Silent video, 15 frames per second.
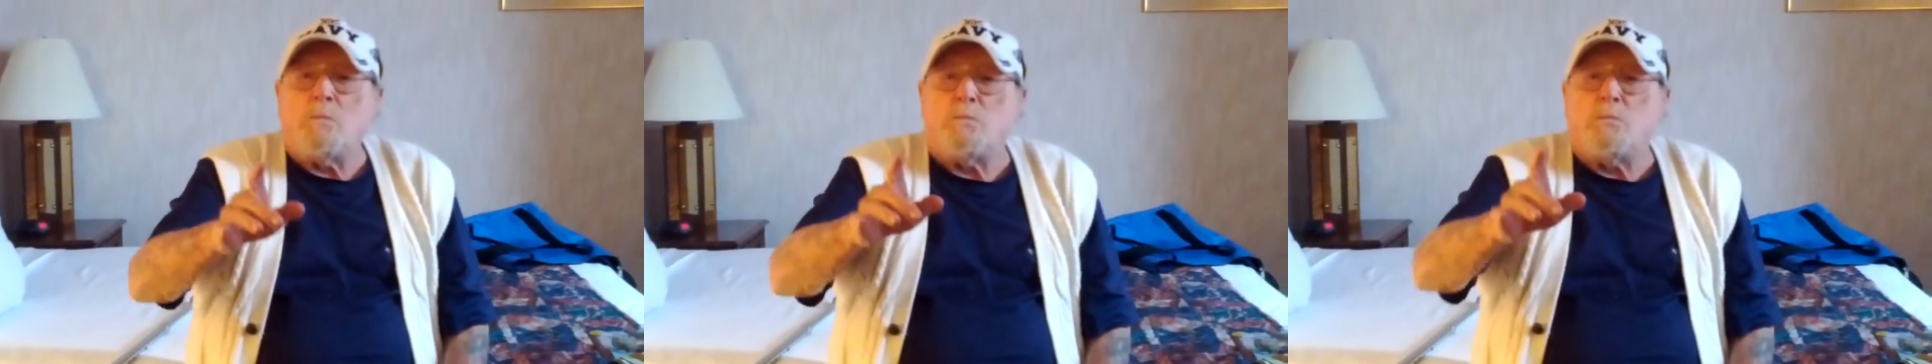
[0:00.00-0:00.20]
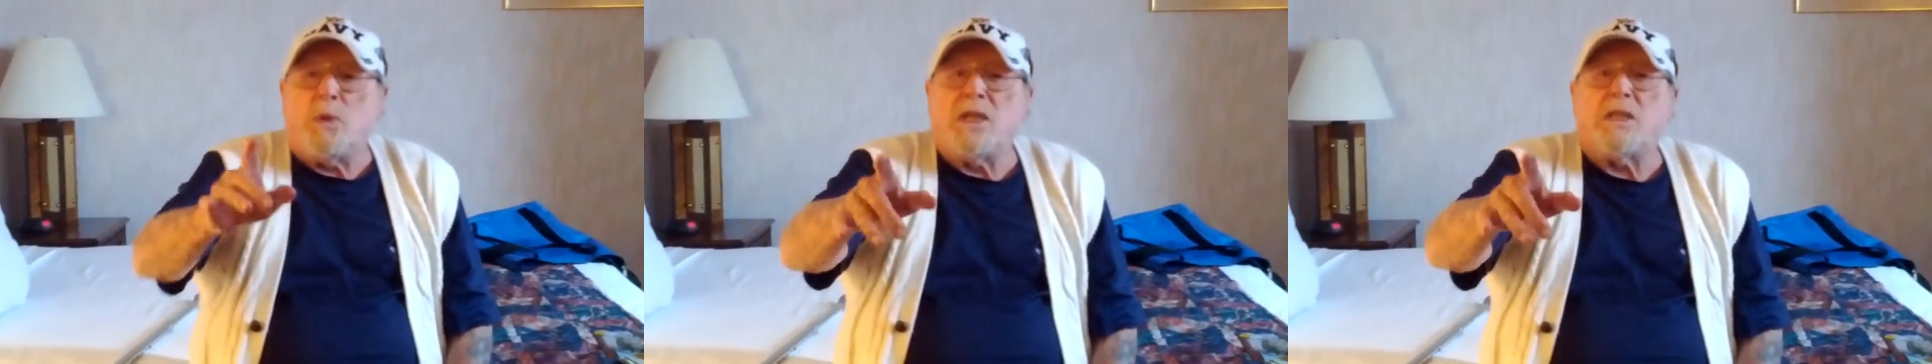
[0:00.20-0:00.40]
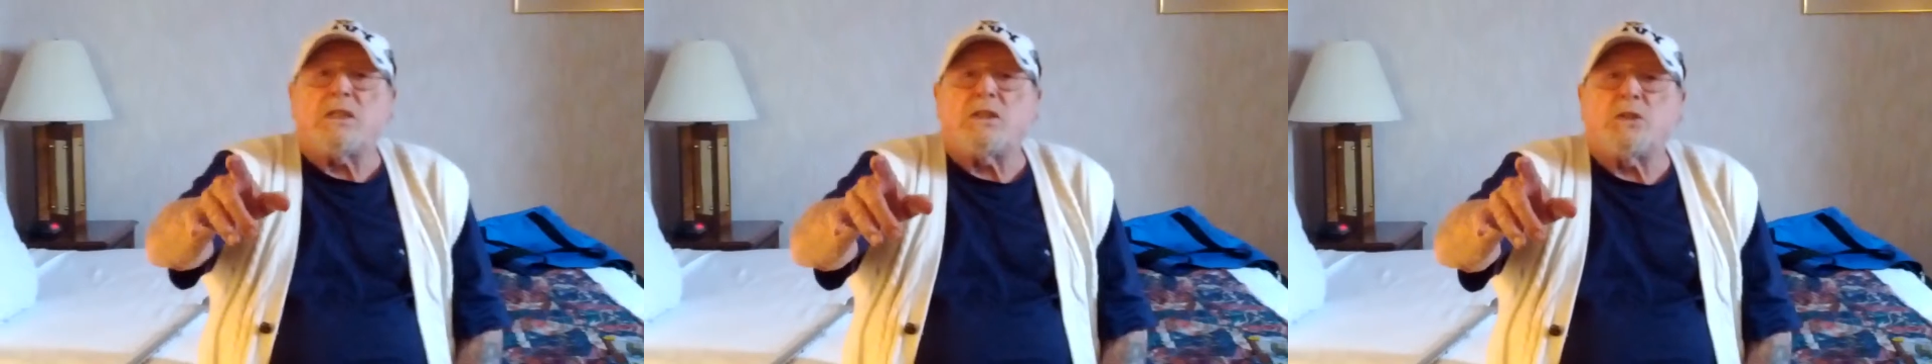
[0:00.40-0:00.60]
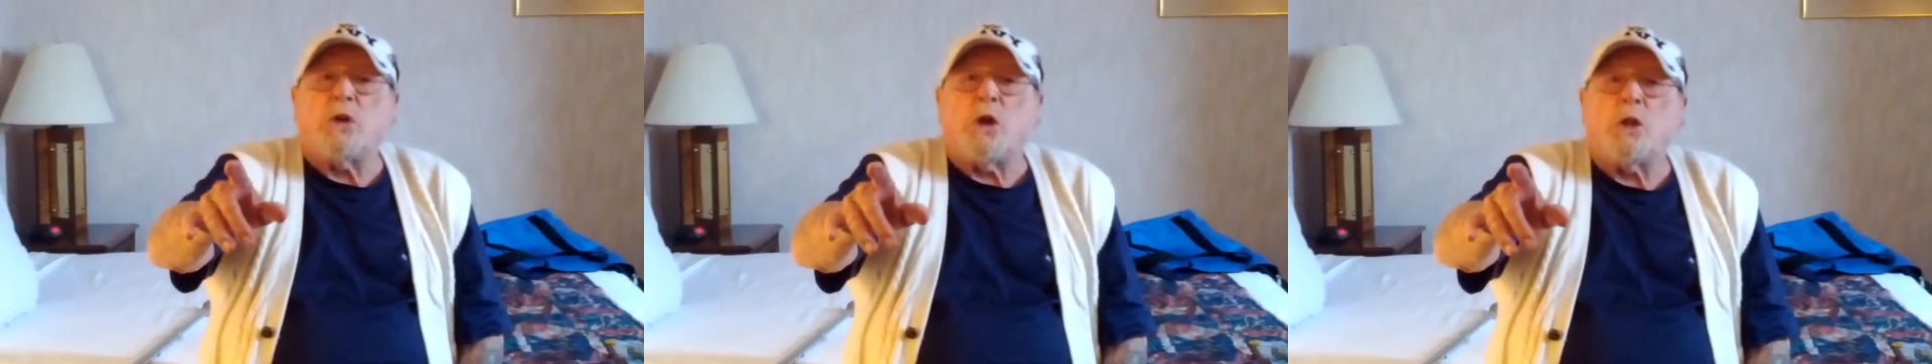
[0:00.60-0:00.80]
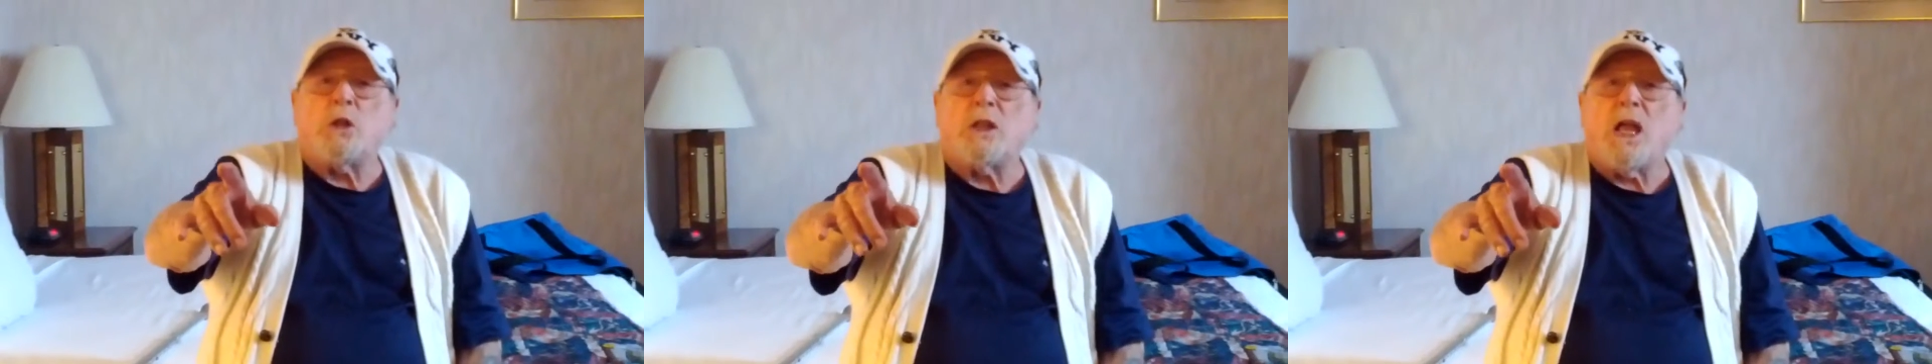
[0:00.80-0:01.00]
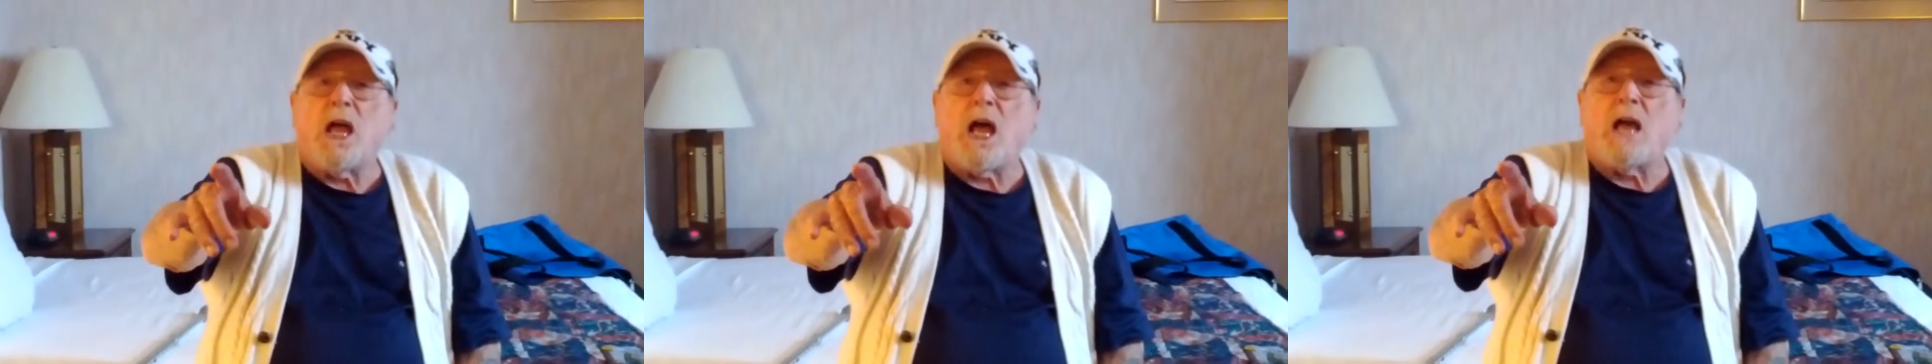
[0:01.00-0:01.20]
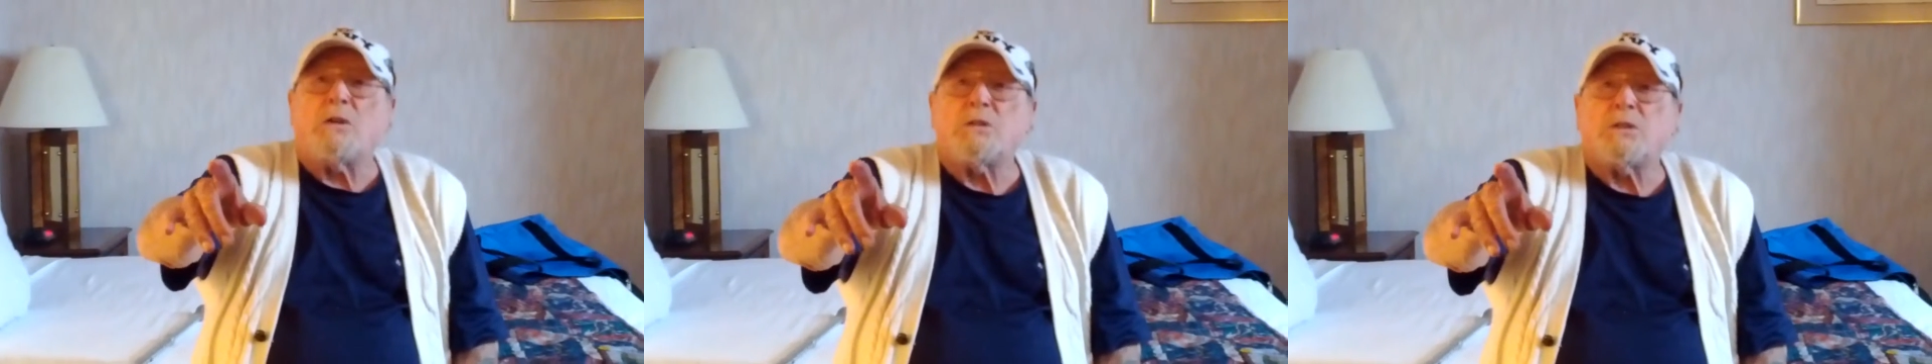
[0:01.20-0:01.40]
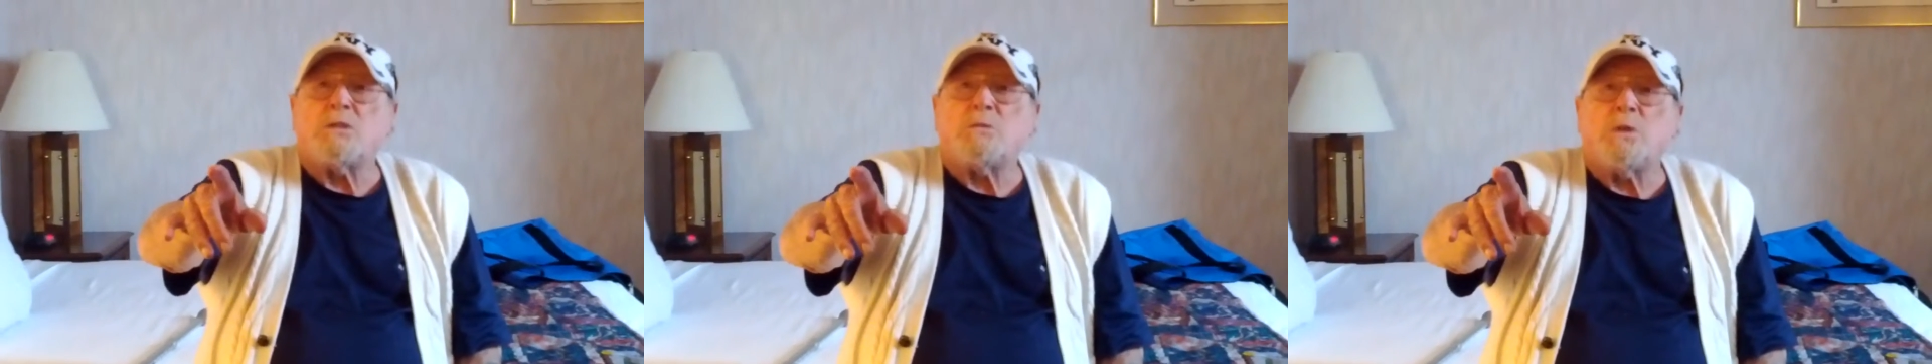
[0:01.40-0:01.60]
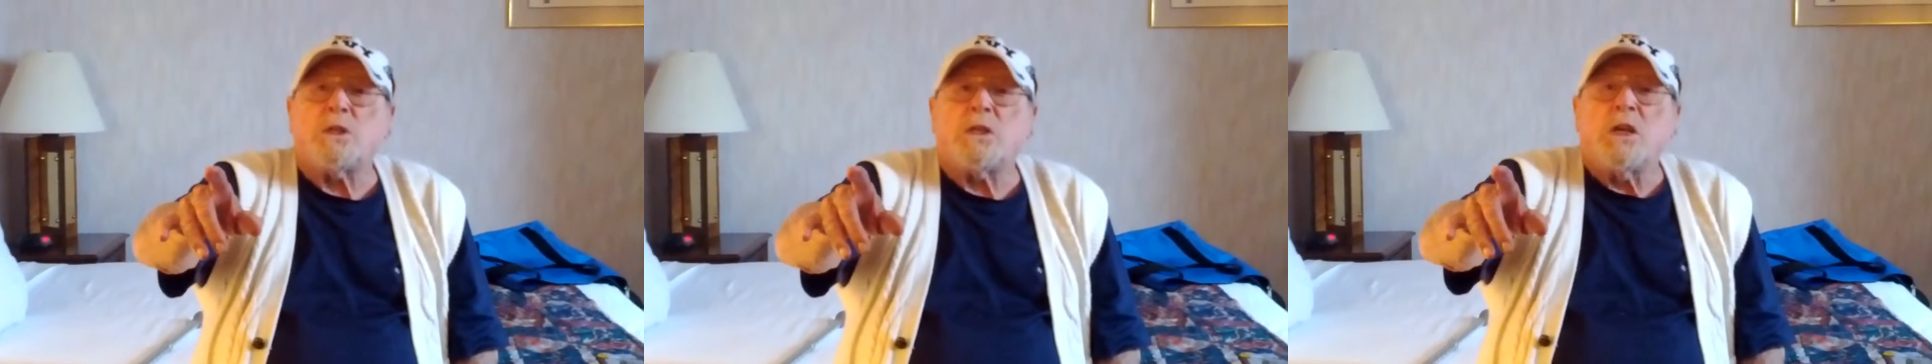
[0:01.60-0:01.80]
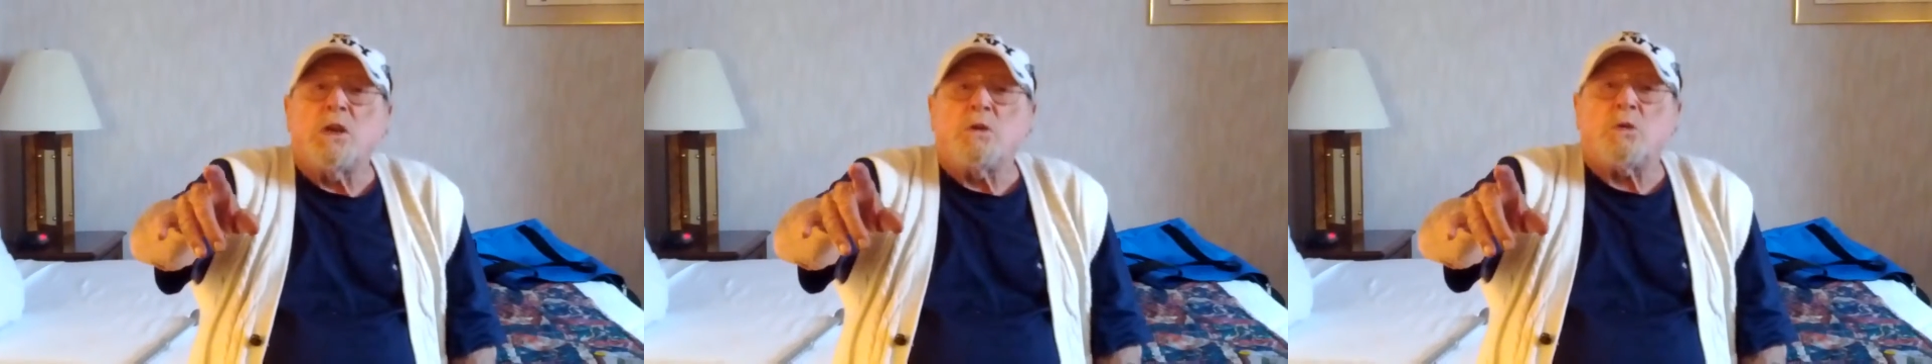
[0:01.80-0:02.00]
big tall house with